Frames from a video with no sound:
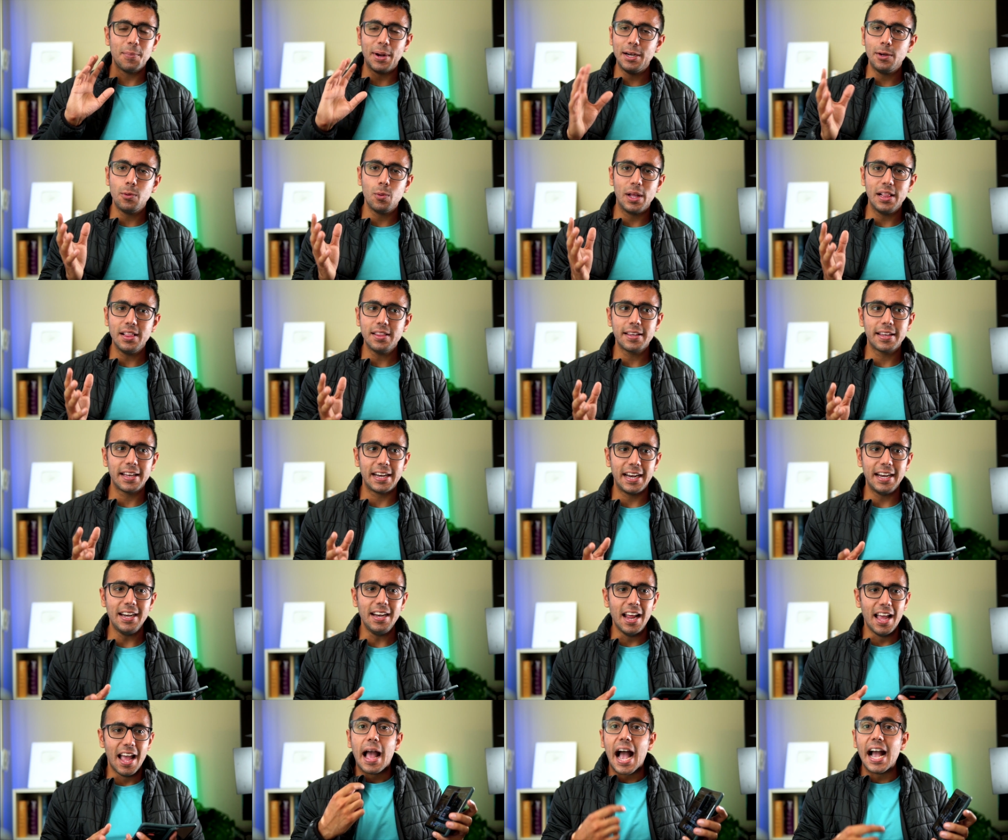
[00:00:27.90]
my 12th
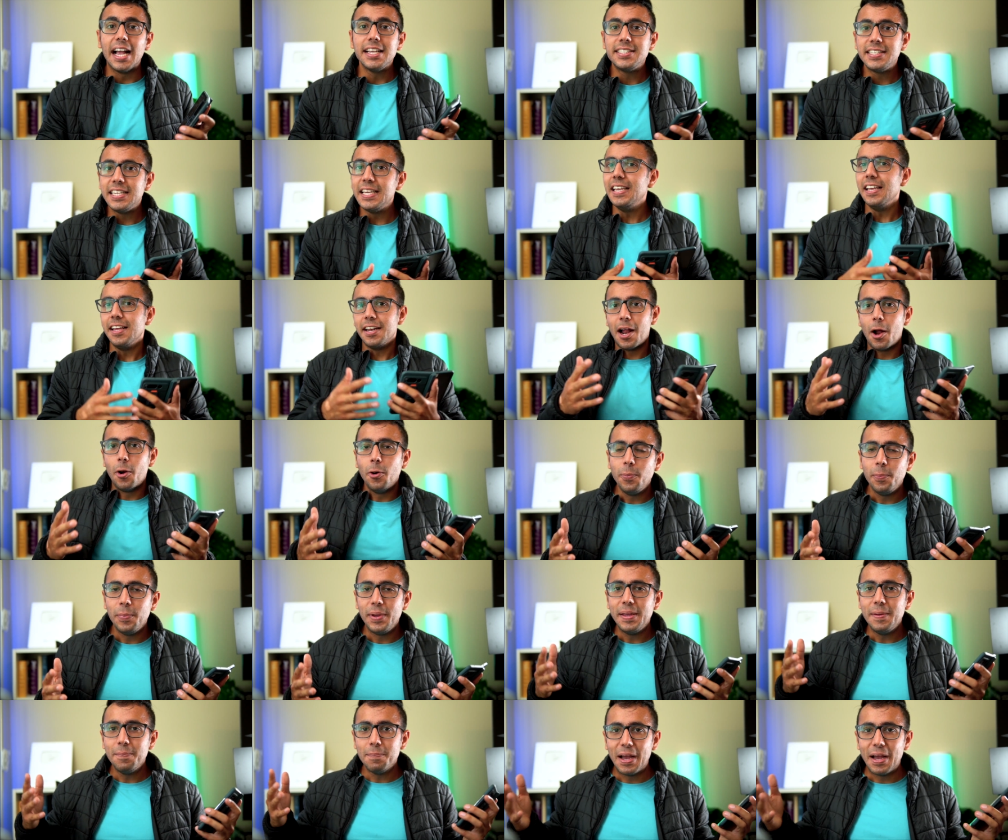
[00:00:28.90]
grade. I see around me,